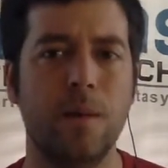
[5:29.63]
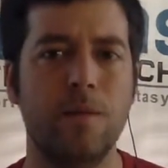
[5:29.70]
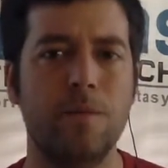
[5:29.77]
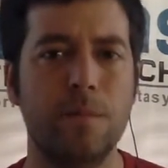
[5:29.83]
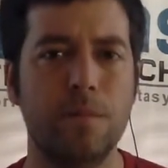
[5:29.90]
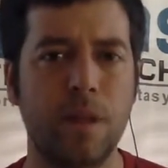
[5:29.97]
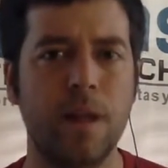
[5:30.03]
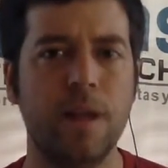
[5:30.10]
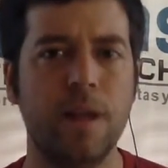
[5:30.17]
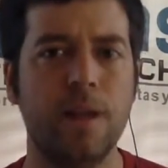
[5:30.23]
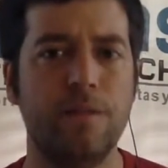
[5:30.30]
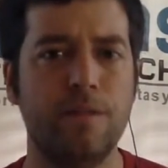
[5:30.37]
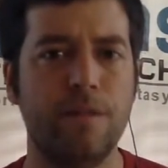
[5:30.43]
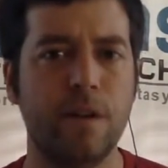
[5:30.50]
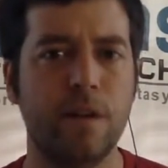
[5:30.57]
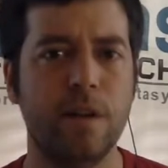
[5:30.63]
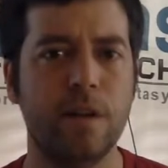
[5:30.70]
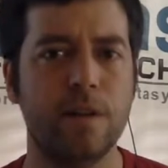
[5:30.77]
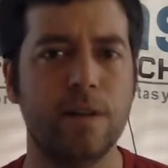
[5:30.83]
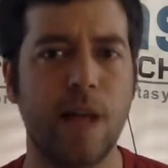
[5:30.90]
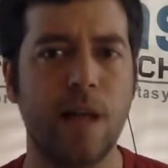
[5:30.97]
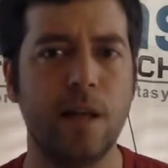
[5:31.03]
They've been playing
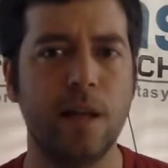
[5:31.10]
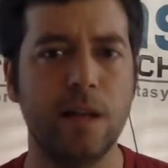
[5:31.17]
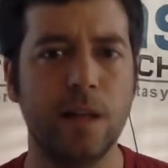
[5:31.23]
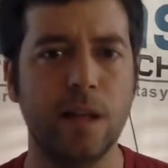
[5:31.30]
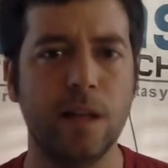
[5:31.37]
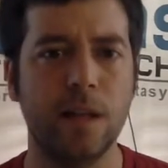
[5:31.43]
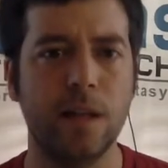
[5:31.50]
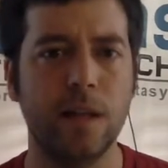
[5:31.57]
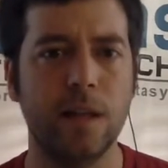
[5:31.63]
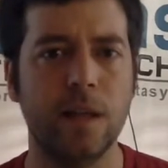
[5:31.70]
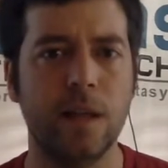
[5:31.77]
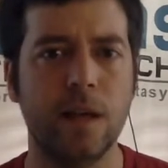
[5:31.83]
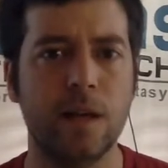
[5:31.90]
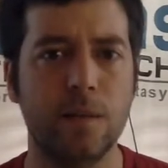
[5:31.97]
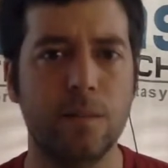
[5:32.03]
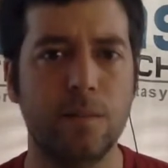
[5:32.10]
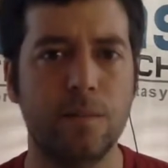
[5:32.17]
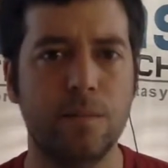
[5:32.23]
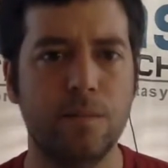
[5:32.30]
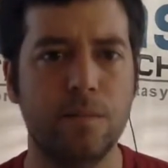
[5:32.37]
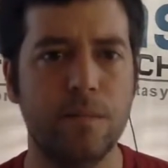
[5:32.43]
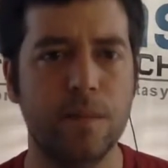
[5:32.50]
fairly solidly lately,
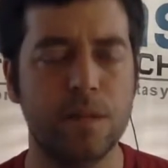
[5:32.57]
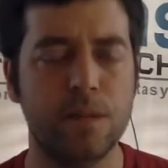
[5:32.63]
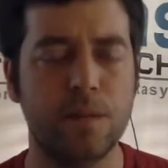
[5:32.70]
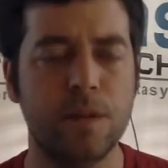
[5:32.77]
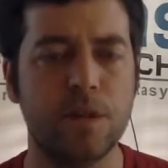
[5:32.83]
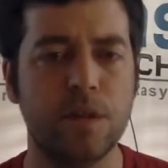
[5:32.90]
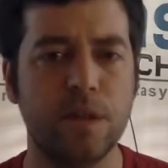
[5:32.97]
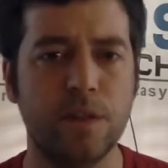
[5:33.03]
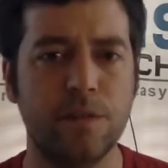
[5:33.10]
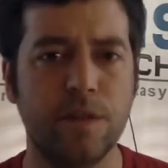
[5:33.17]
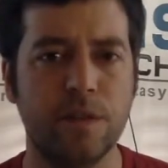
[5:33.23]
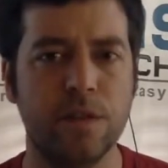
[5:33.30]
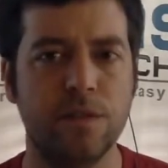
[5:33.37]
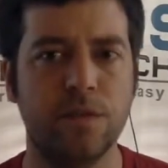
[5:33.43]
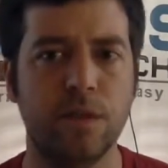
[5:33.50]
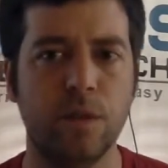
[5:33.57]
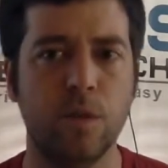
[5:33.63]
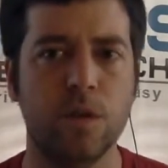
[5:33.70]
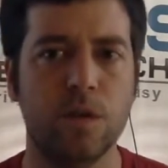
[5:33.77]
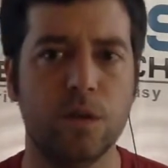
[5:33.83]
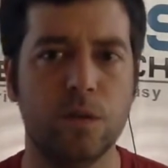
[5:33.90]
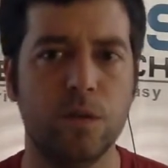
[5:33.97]
especially defensively,
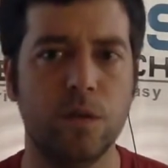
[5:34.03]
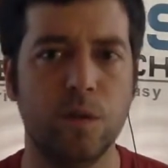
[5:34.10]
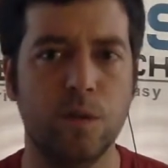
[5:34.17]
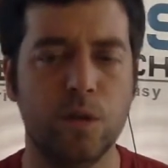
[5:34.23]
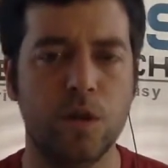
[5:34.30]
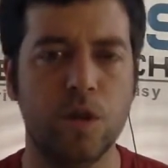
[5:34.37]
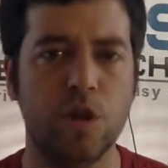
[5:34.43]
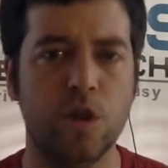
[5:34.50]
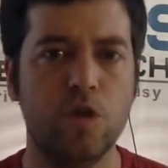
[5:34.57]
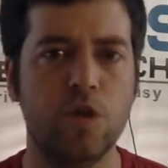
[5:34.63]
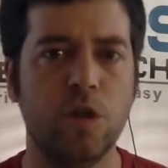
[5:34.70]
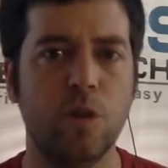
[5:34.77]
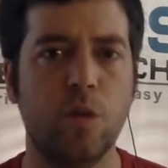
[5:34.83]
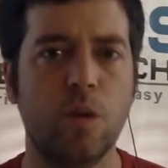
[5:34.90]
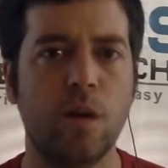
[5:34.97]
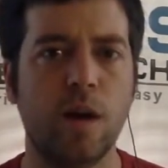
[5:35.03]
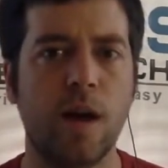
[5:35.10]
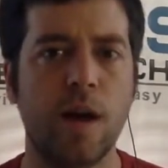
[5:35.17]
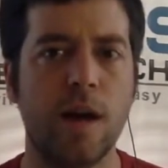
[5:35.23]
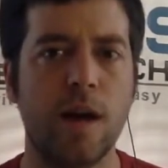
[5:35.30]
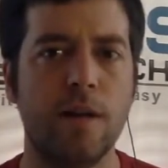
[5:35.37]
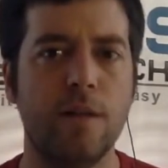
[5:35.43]
which is usually where
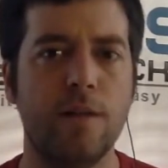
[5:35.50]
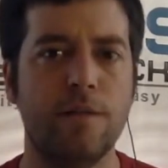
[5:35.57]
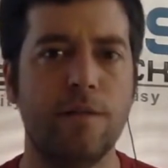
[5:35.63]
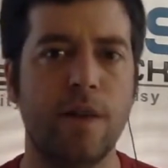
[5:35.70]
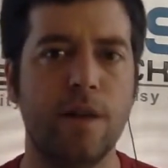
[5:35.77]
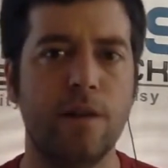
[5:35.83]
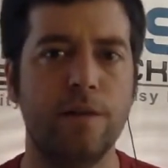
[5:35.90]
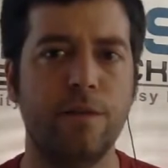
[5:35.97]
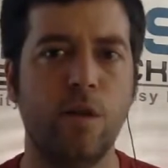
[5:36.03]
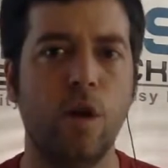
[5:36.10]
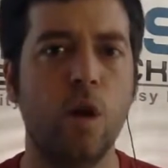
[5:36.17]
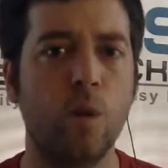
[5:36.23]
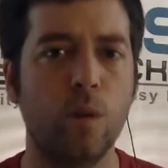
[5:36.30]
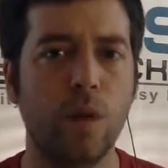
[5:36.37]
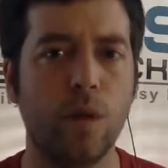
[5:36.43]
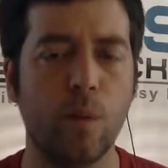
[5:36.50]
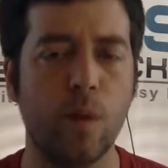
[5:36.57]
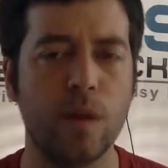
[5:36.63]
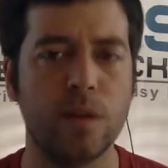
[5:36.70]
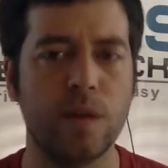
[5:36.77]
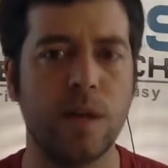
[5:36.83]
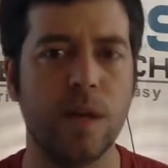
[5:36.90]
I find fault with
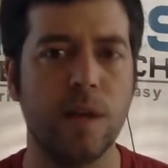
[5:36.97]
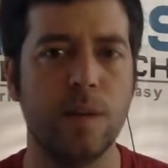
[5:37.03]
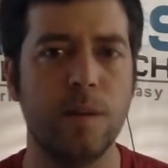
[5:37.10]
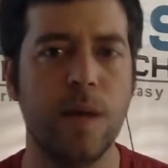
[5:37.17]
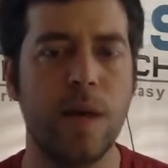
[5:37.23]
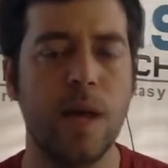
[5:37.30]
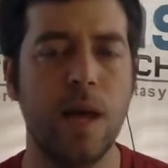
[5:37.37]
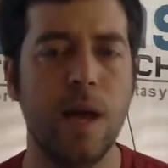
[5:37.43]
West Ham.